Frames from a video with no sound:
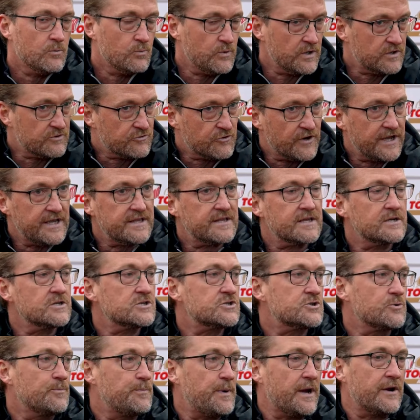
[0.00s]
we created a
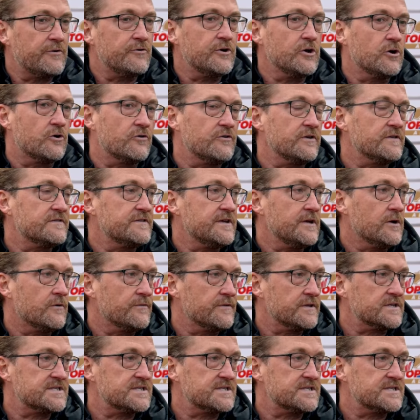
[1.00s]
superiority on